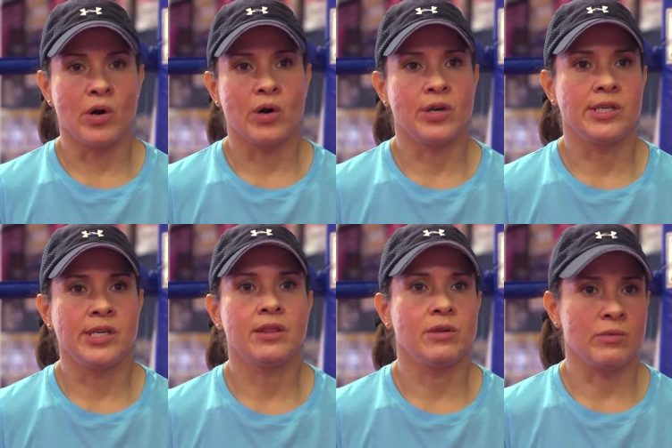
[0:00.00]
hard to
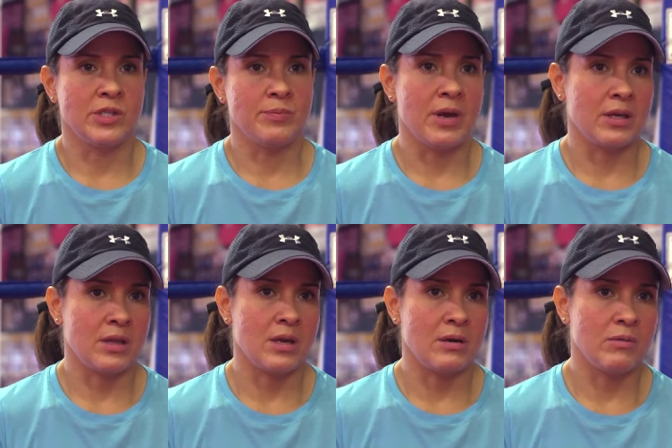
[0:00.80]
get the respect
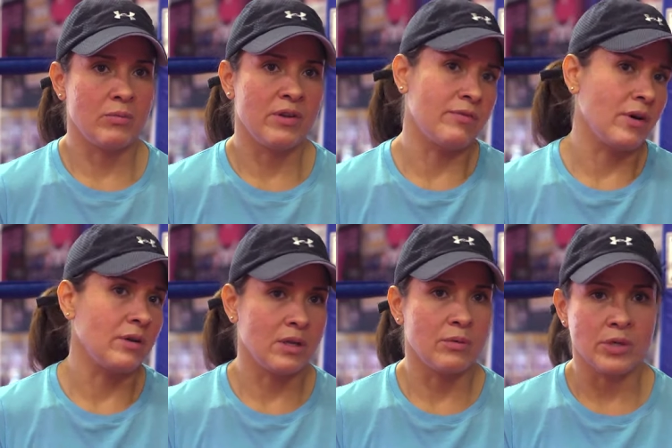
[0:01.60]
that we
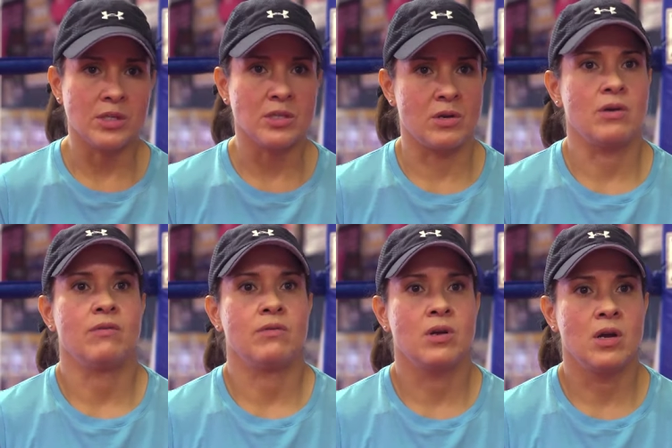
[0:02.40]
felt that we
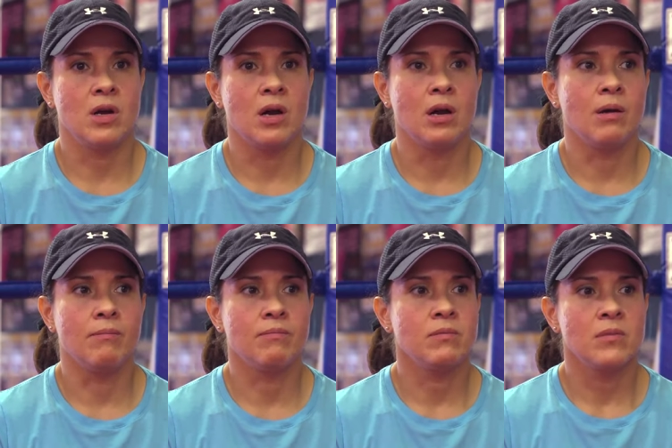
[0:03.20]
deserved. Um,
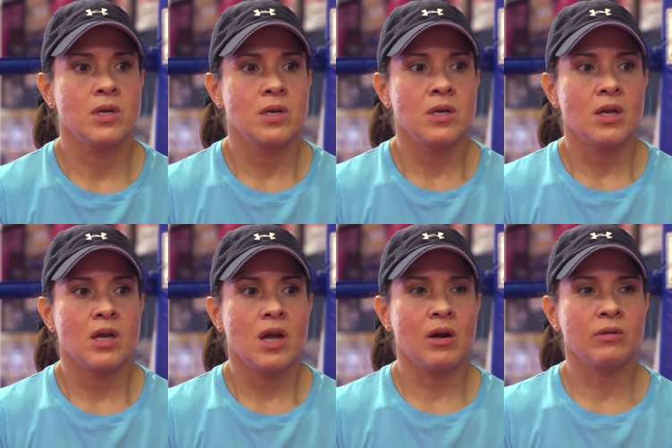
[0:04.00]

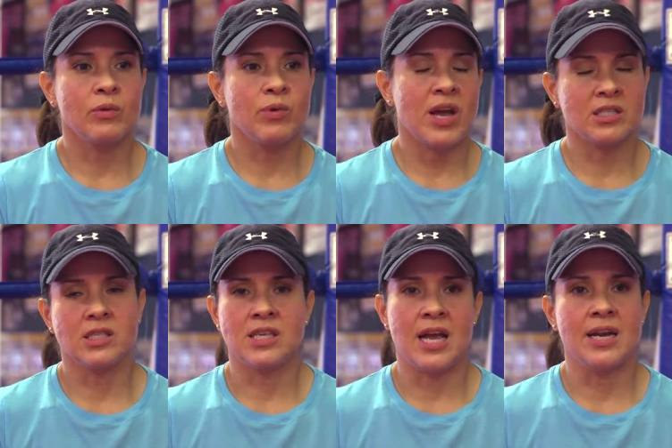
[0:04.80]
I don't think we
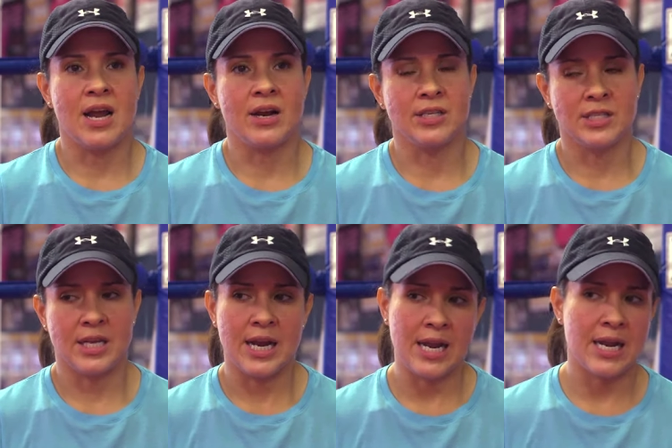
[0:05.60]
actually sat down and
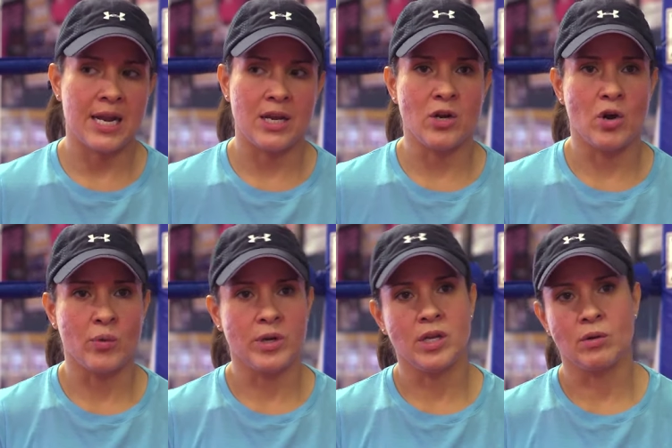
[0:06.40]
said, hey, you
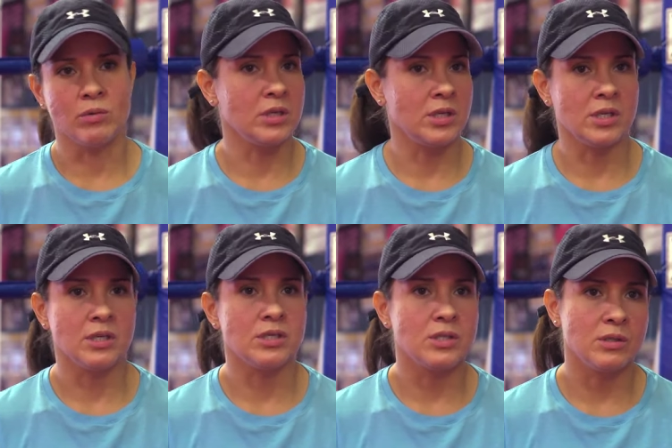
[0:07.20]
know, we need to really
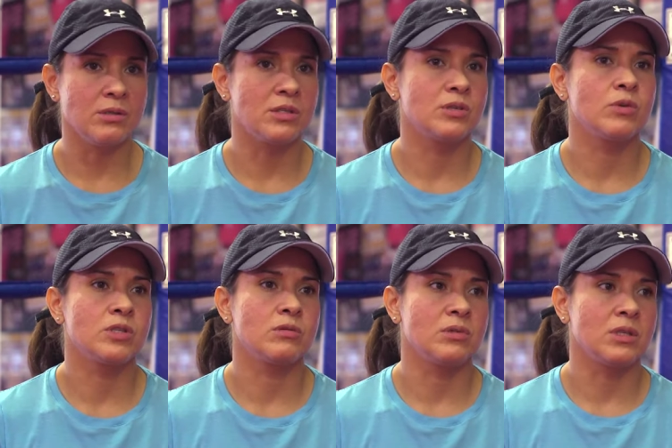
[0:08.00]
do this. It
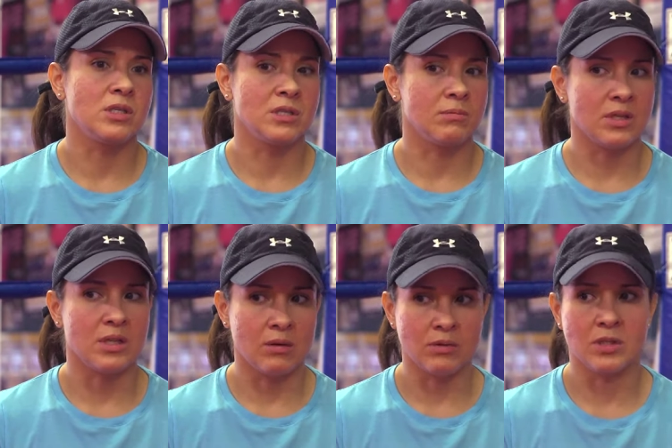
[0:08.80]
wasn't really
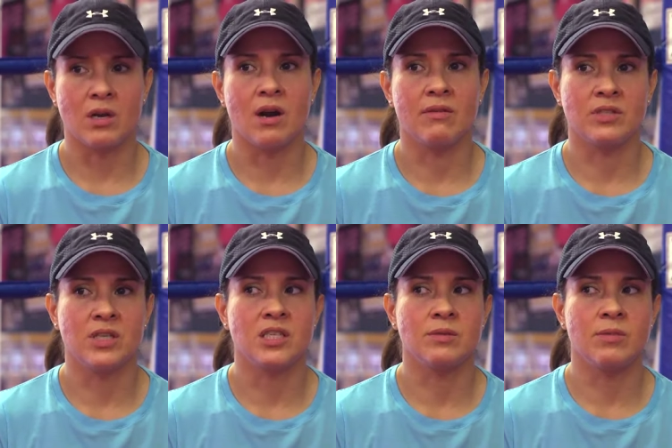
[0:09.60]
something that was in
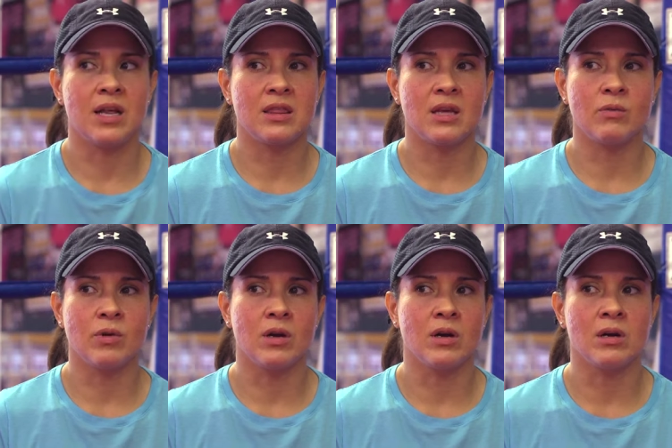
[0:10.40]
conversation, but I think
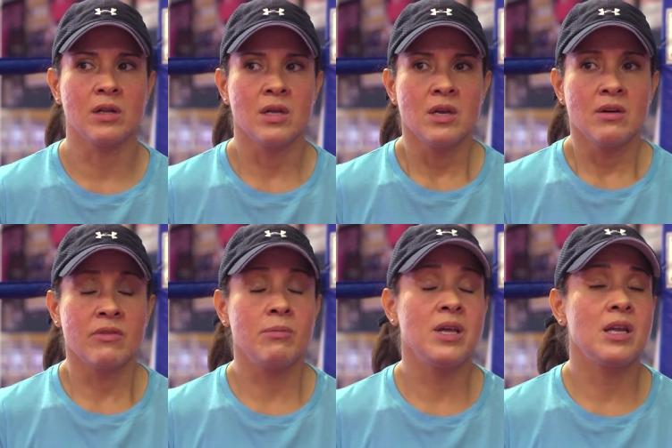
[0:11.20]
we all,
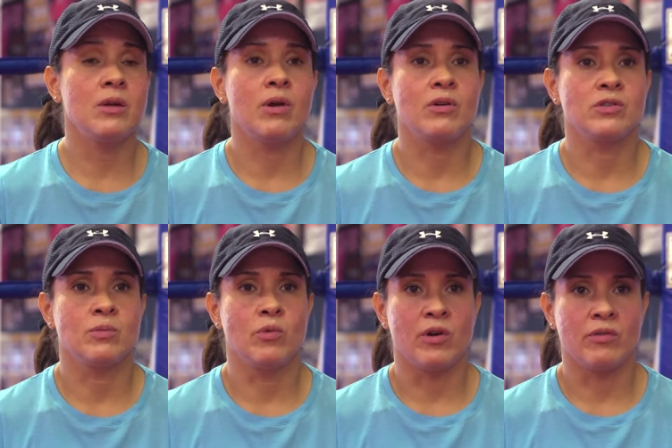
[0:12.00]
for me anyway, it was
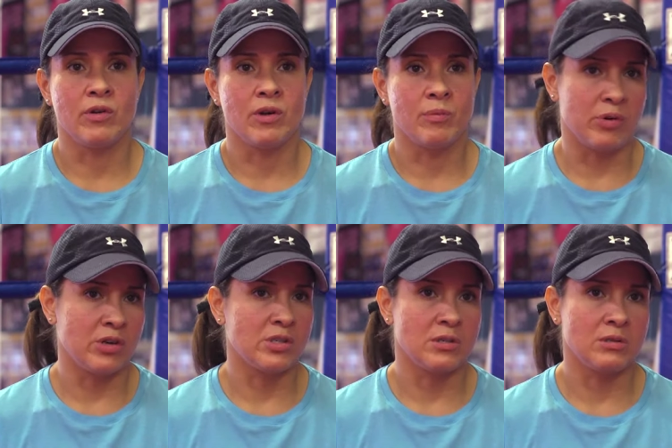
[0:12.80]
more of a, a
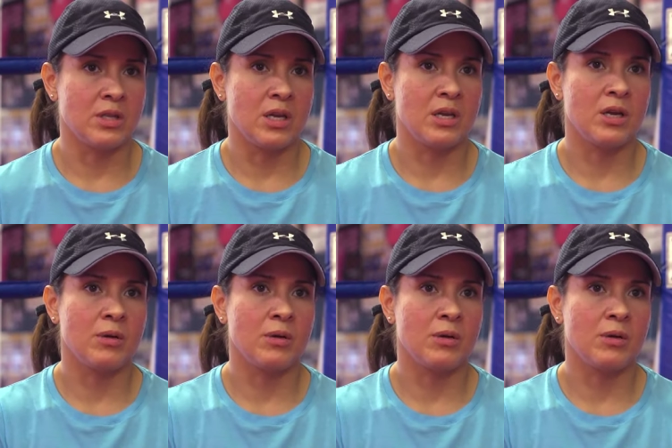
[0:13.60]
personal thing, you